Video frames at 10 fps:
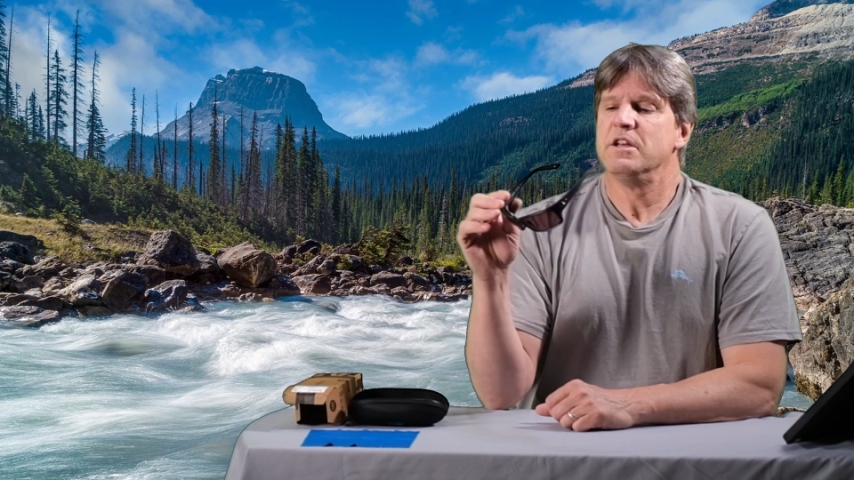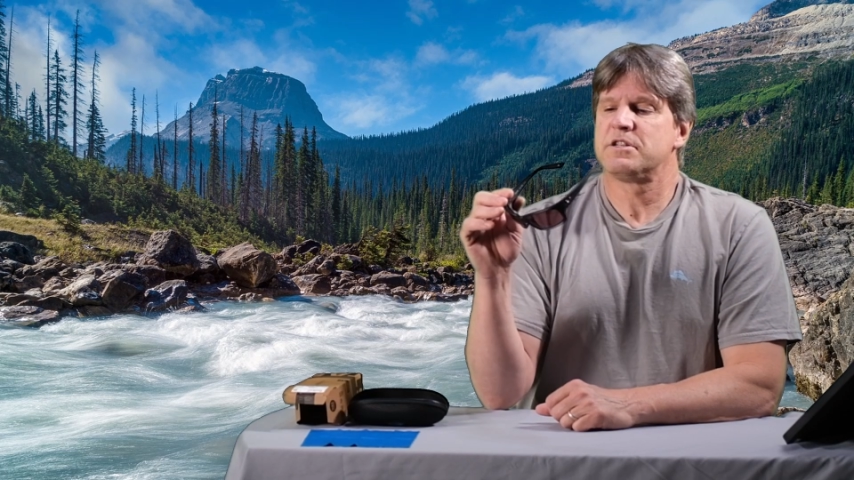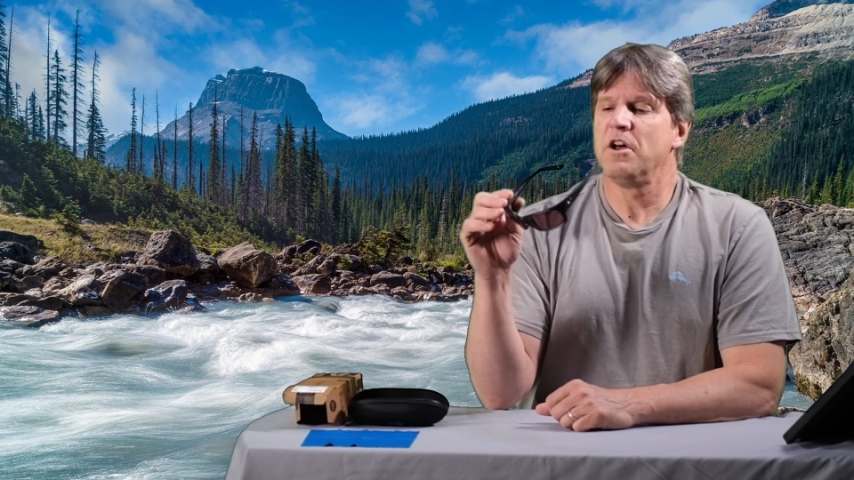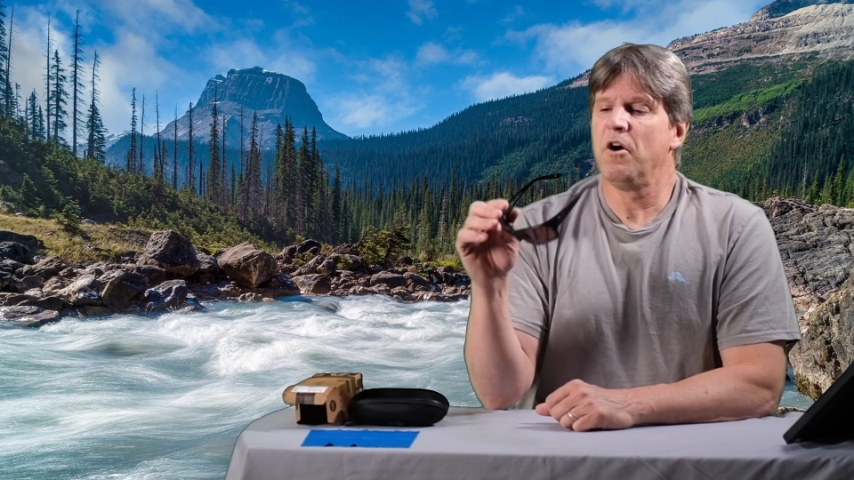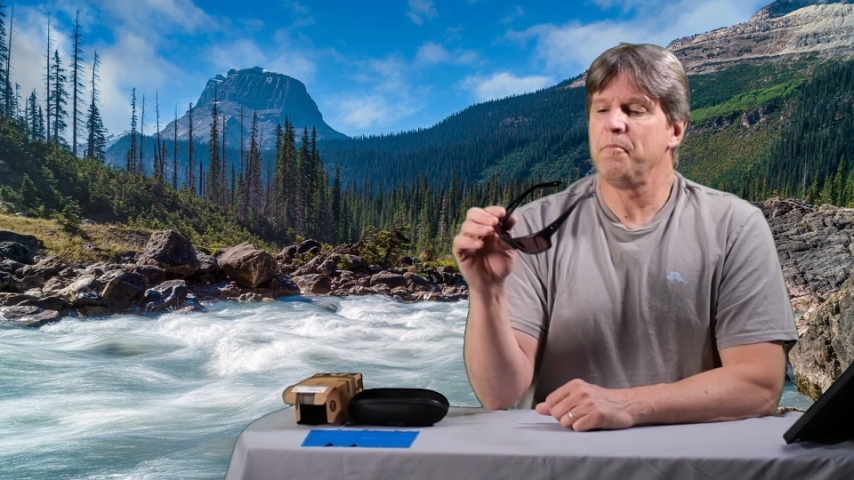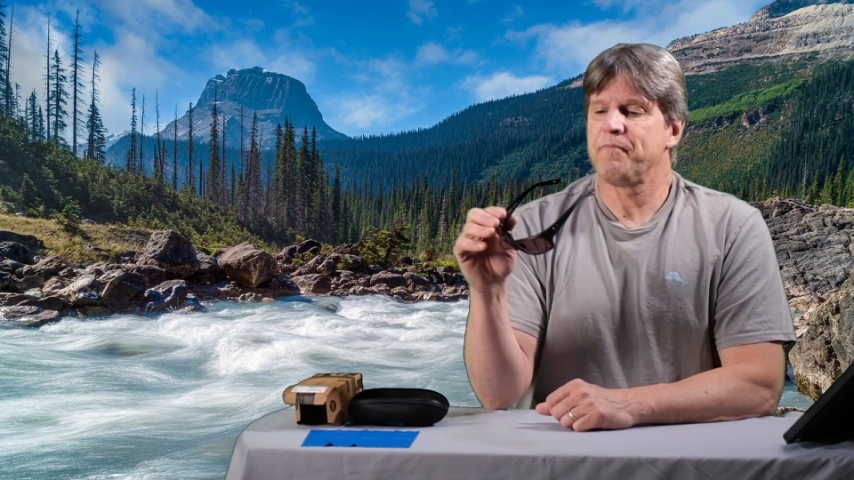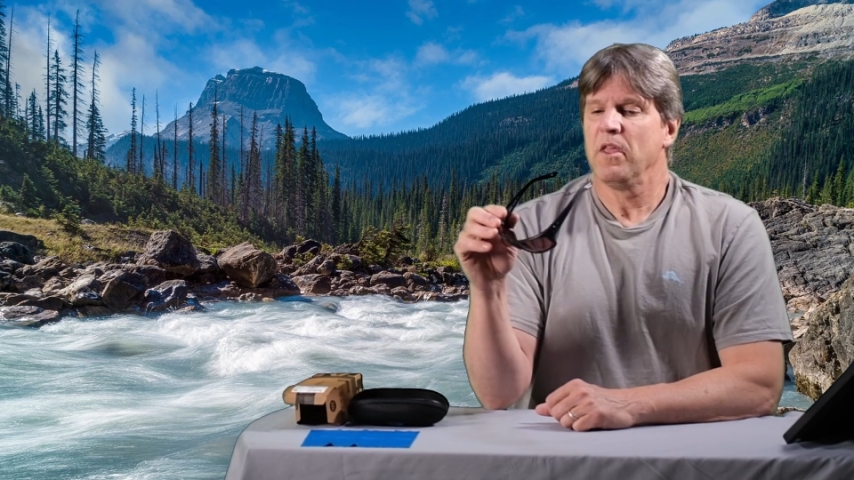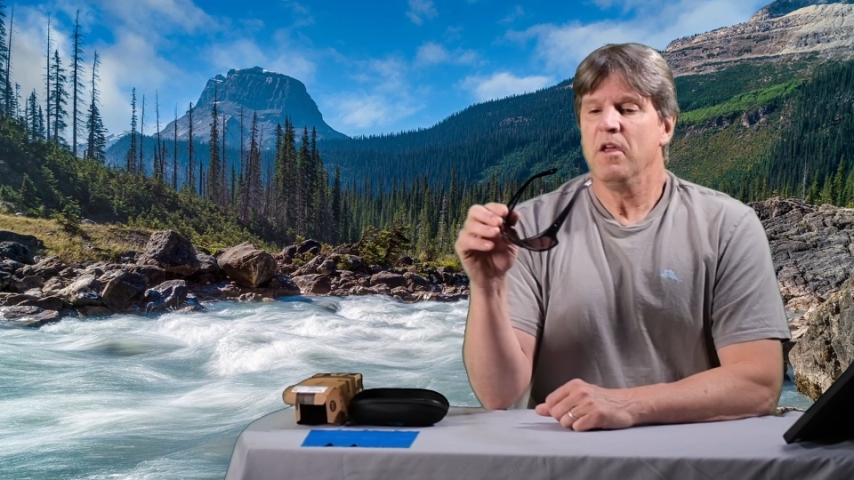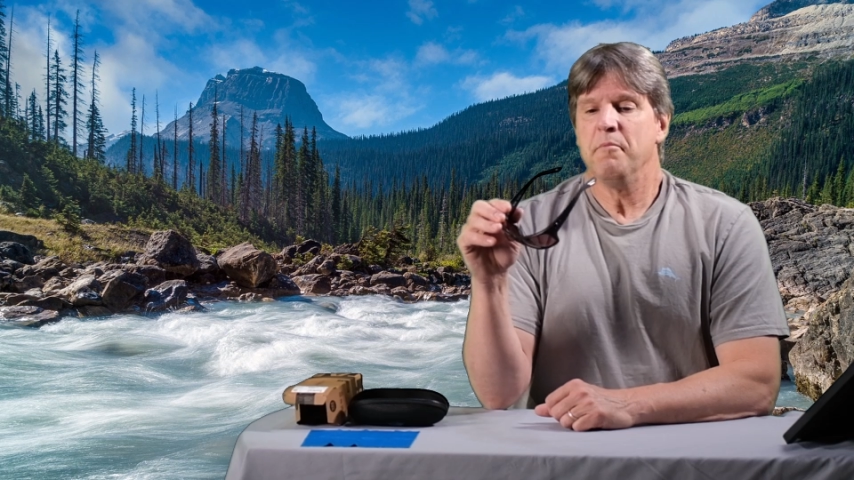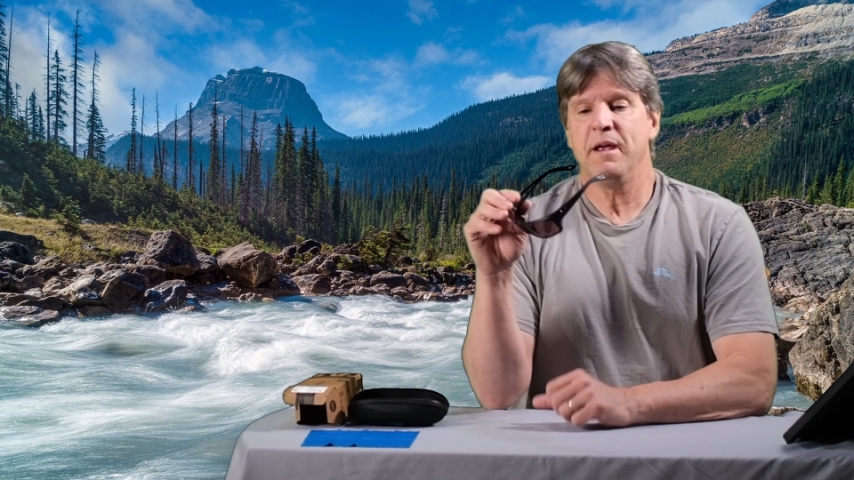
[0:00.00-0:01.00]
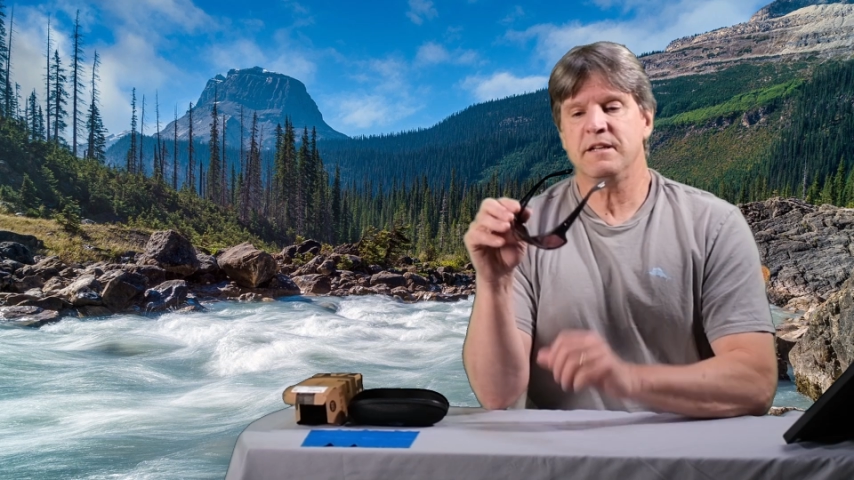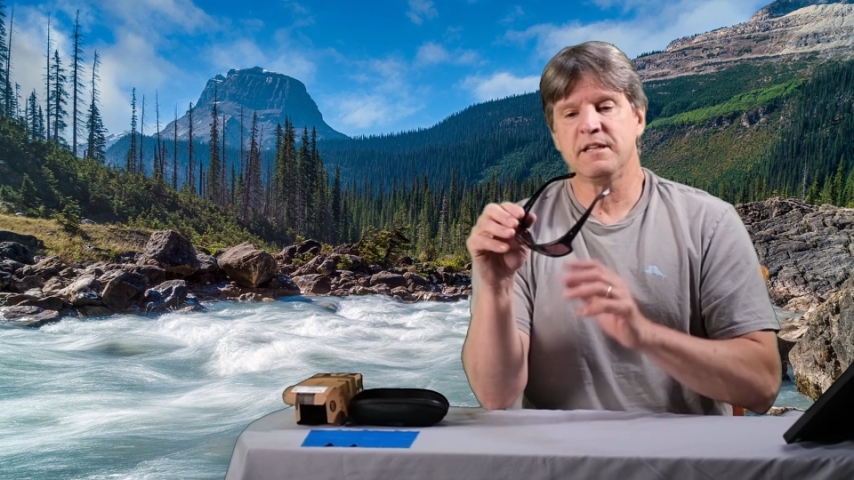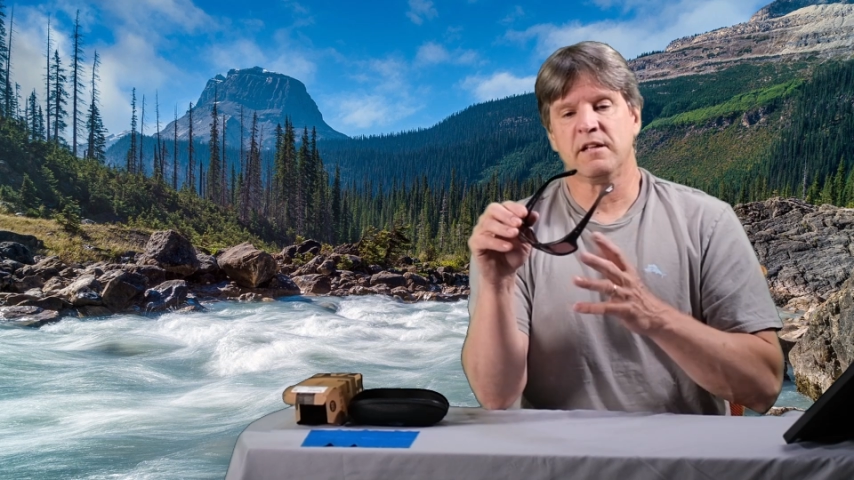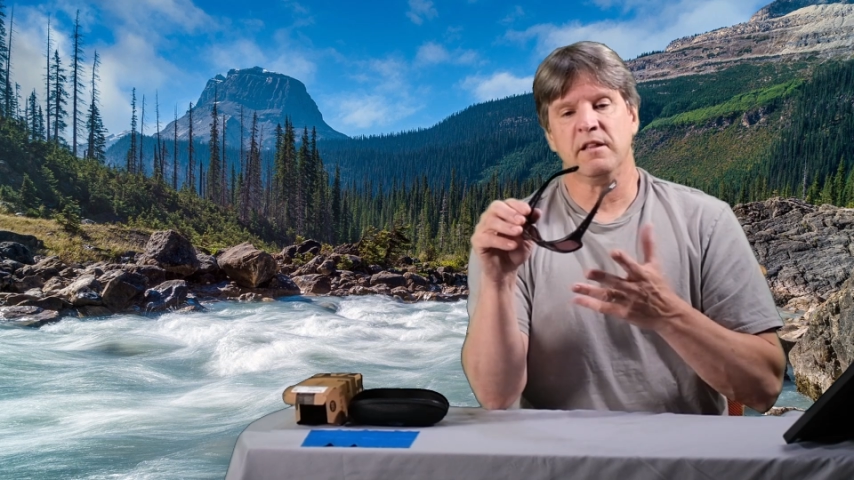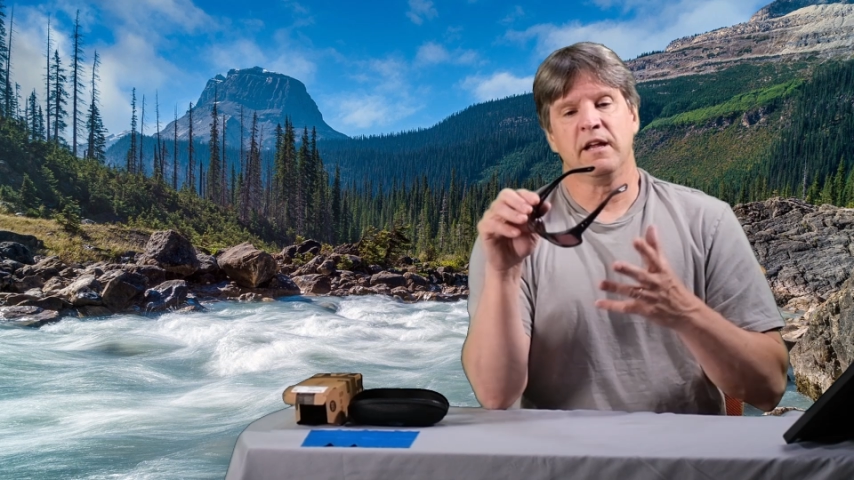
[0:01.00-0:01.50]
So
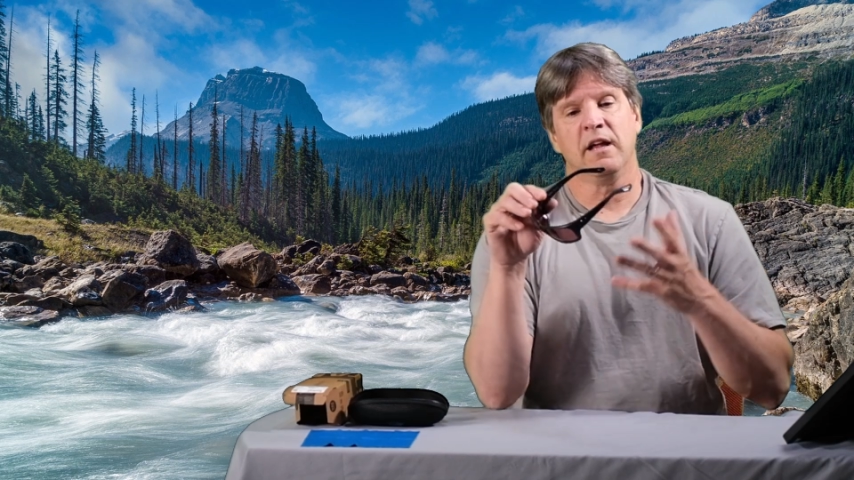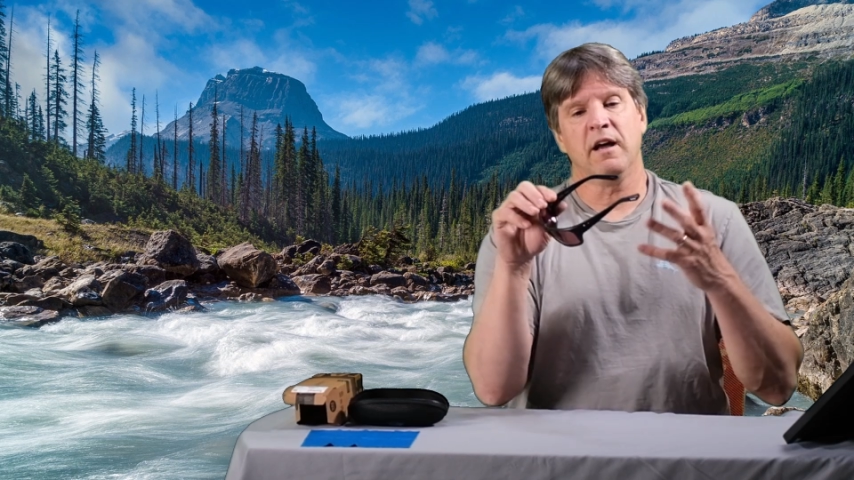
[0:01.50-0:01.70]
basically,